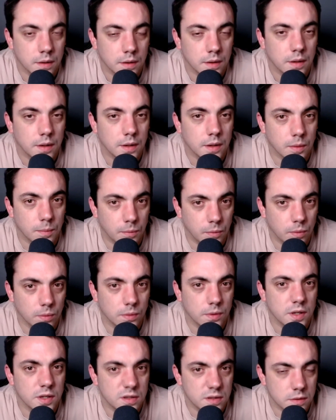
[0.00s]
He got more
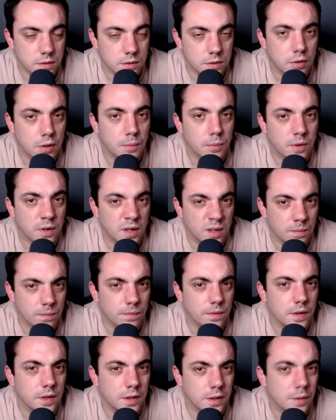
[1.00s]
decent time on him
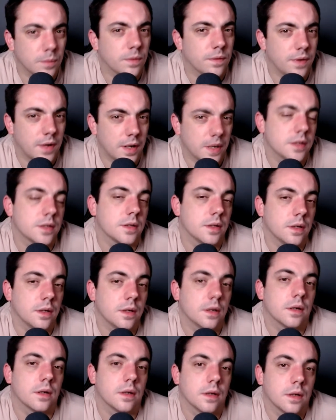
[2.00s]
than he did with
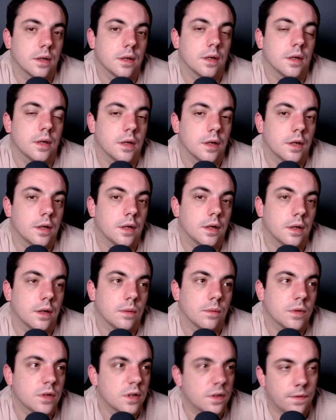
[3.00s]
Hasty,
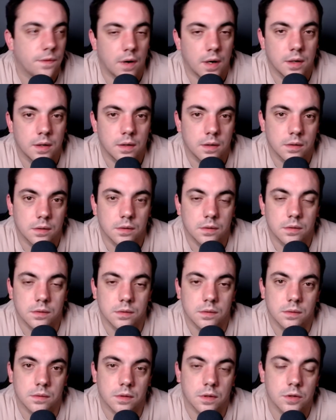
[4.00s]
which is fine
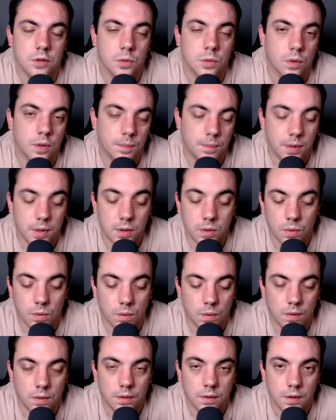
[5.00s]
because you want to put
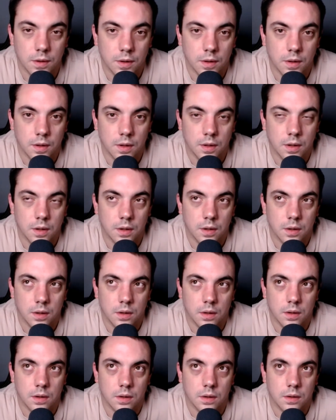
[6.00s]
your,
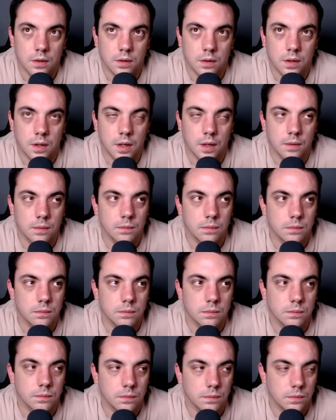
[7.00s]
you know,
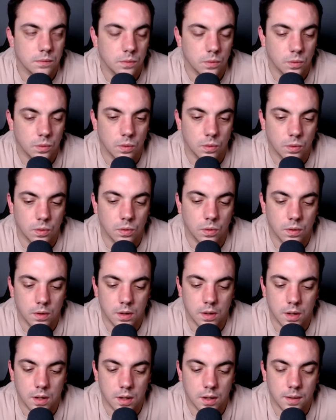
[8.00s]
your
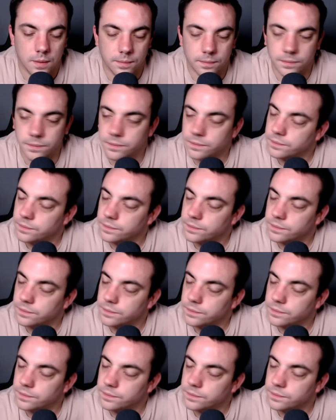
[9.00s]
um,